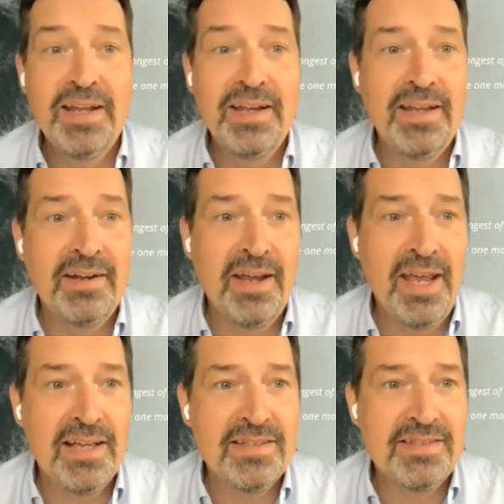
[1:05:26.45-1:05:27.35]
And
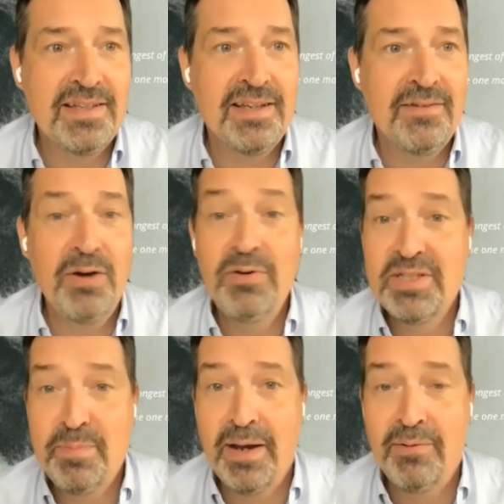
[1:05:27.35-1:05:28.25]
Andreas, very
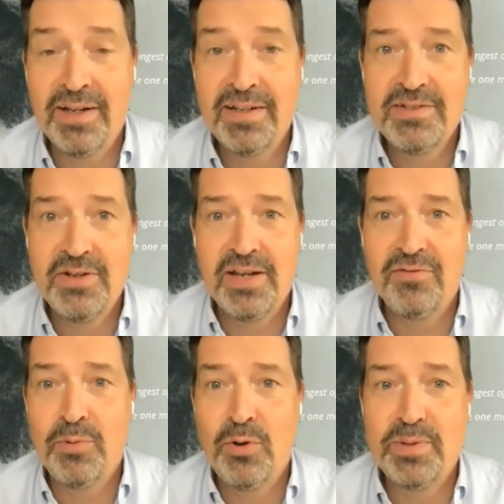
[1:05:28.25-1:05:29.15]
inspiring to hear
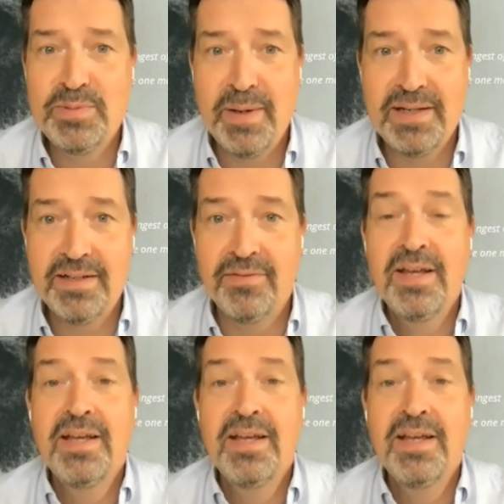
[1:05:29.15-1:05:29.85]
from your perspective.